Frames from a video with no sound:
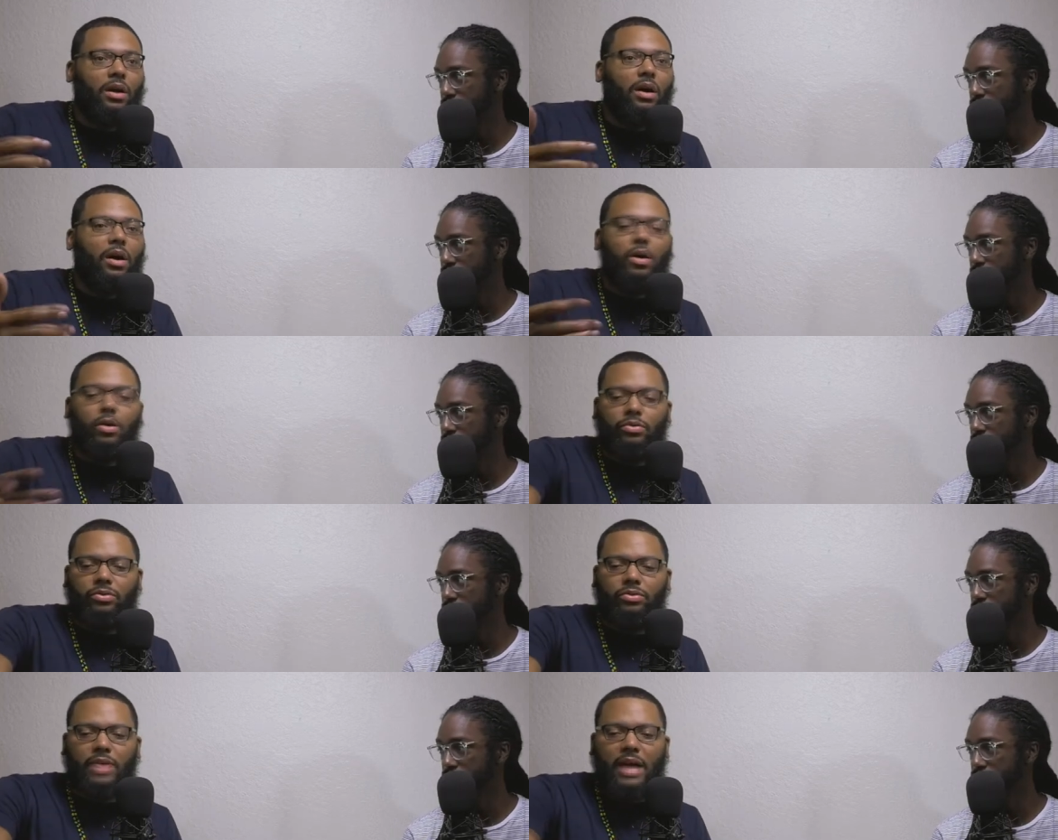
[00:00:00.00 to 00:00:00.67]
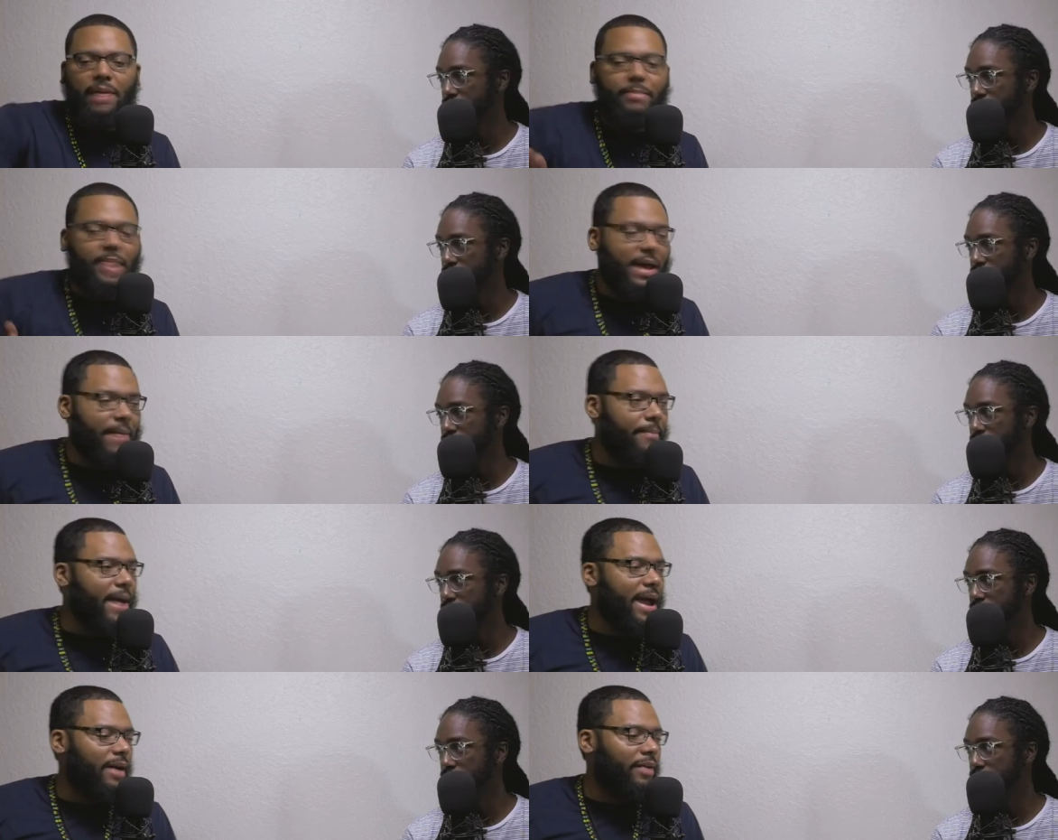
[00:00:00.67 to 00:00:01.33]
Speaker 1: oh, you got a
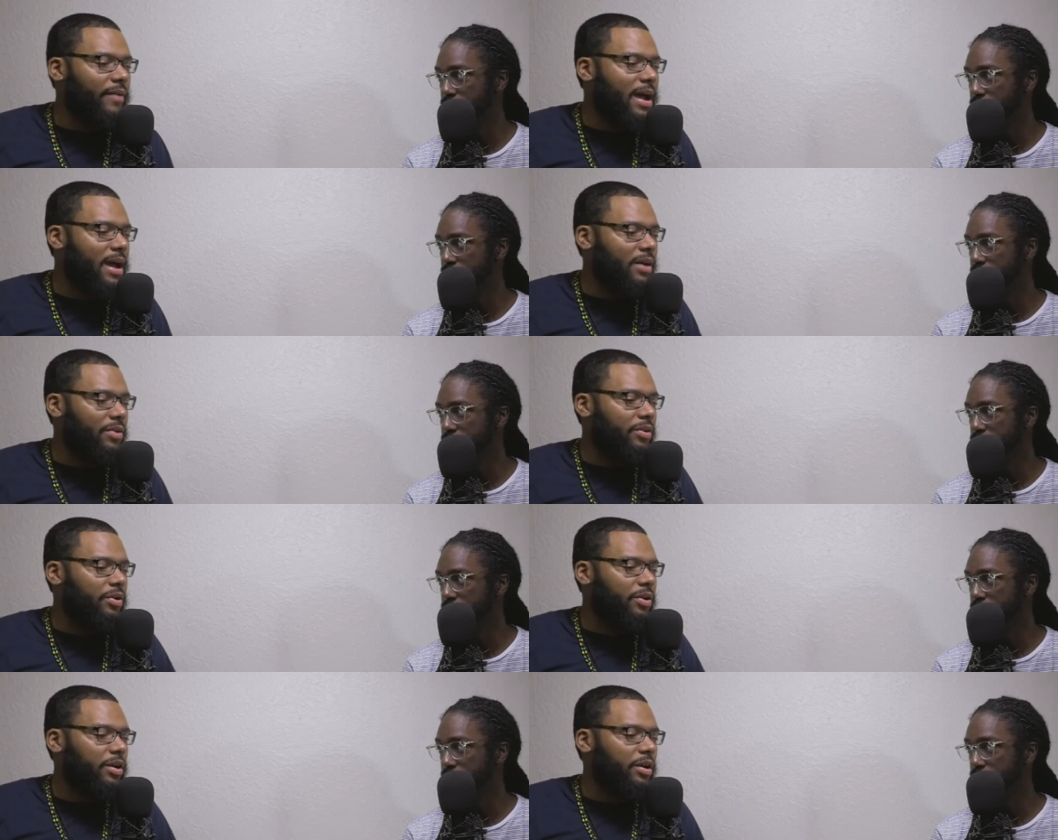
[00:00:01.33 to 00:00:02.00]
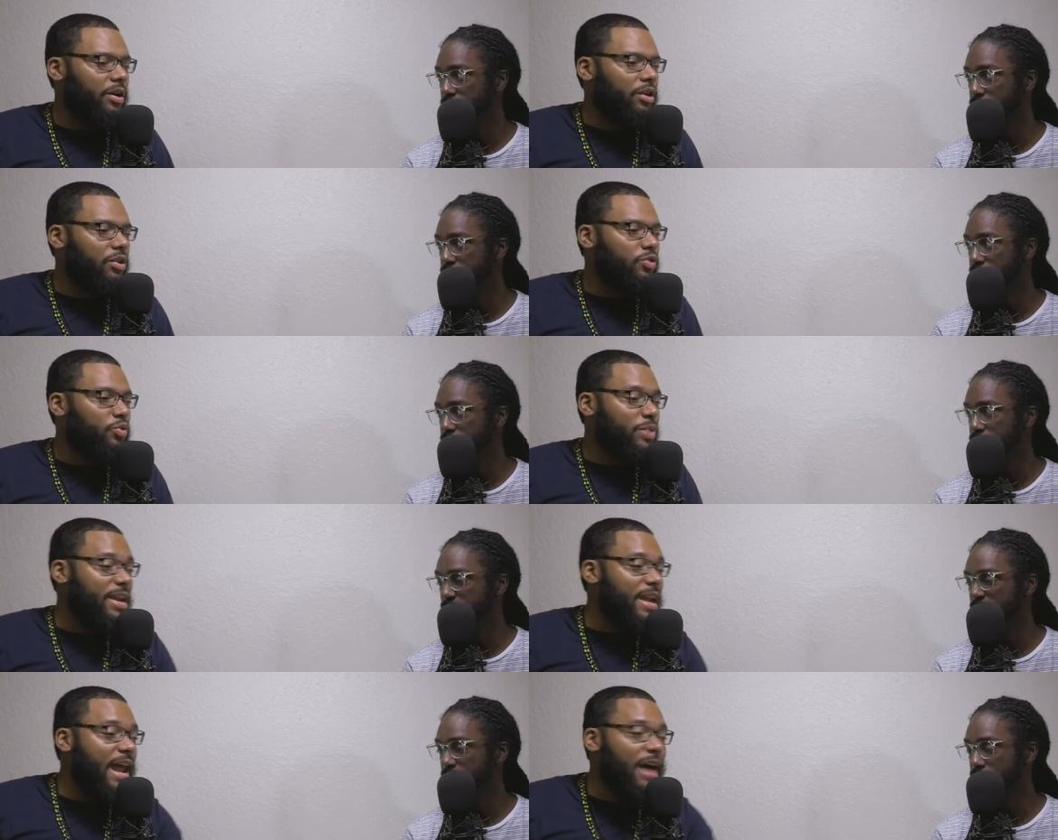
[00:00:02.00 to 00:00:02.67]
bad background, or you
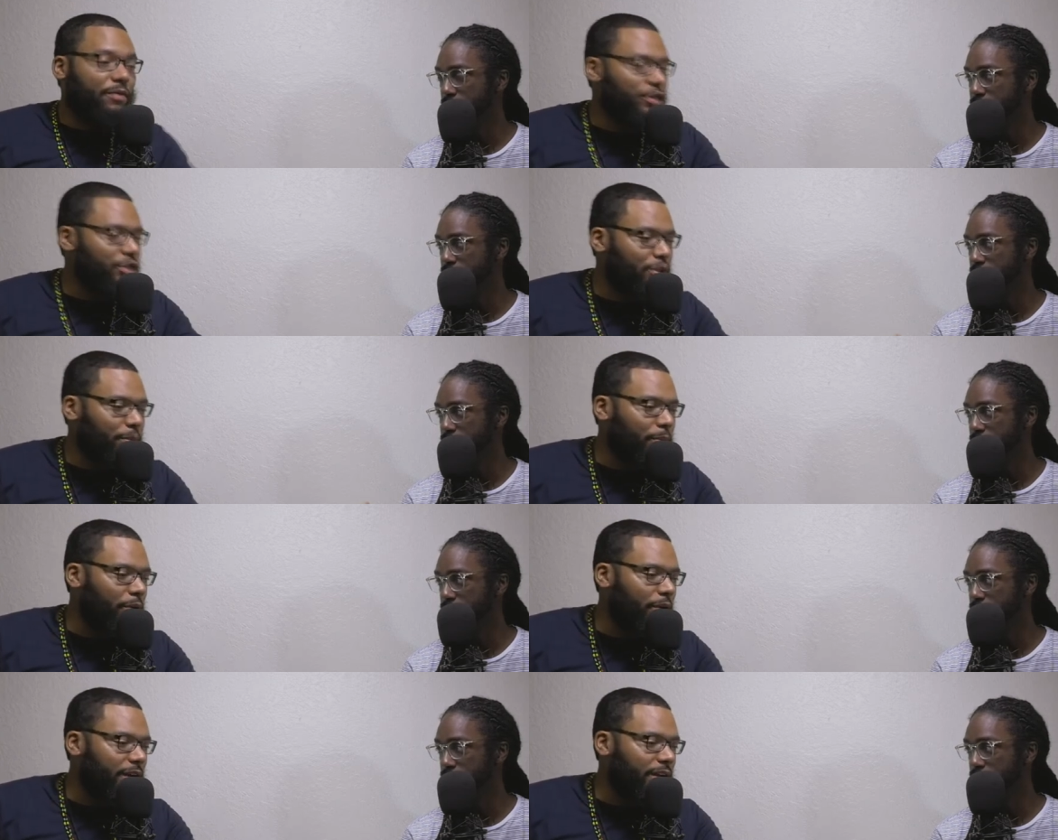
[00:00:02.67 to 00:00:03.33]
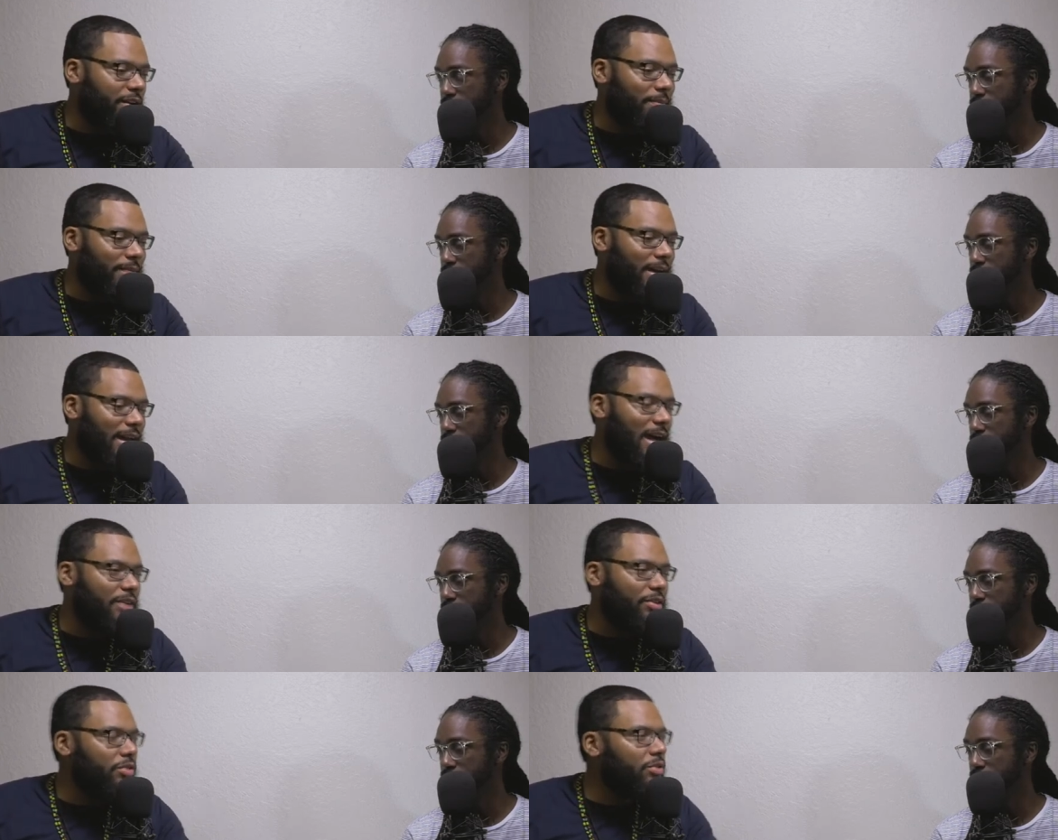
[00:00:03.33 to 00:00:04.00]
never supported them, and
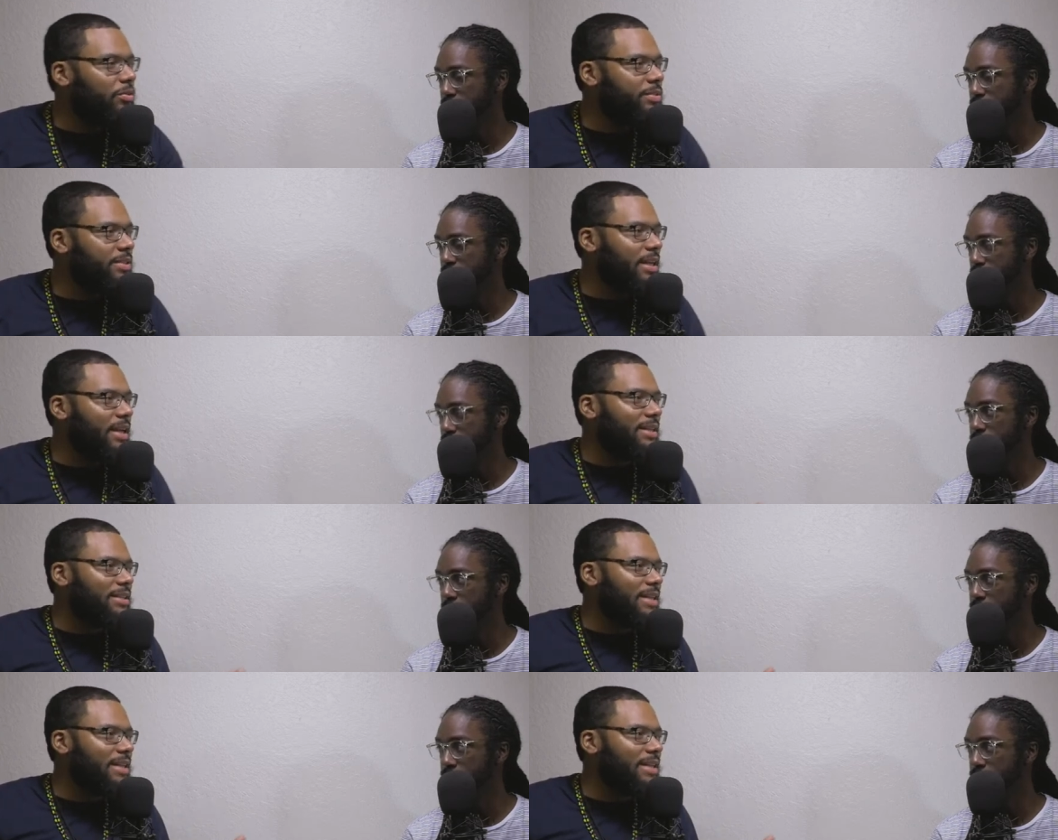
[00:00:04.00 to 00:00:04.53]
now you know what I'm saying.